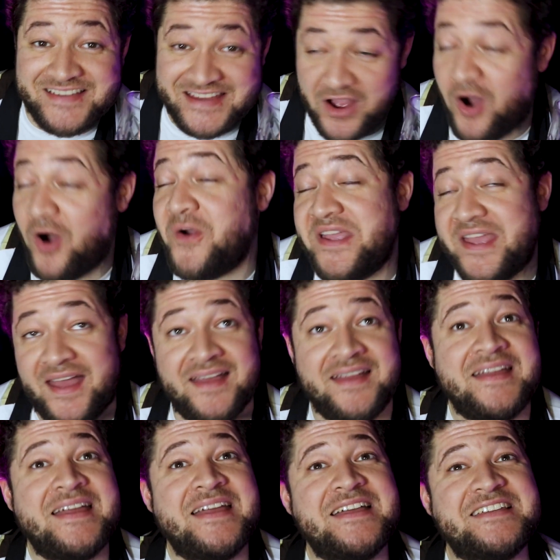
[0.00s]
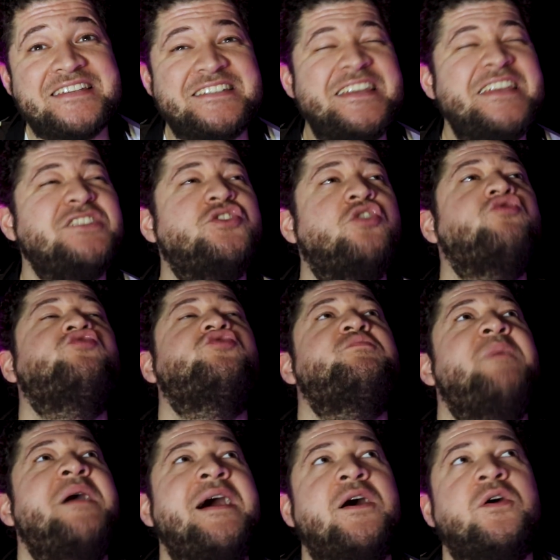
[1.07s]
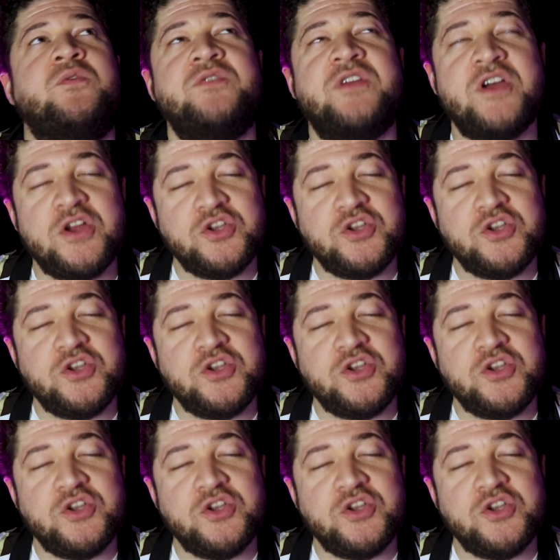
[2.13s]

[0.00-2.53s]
Oh yeah, £600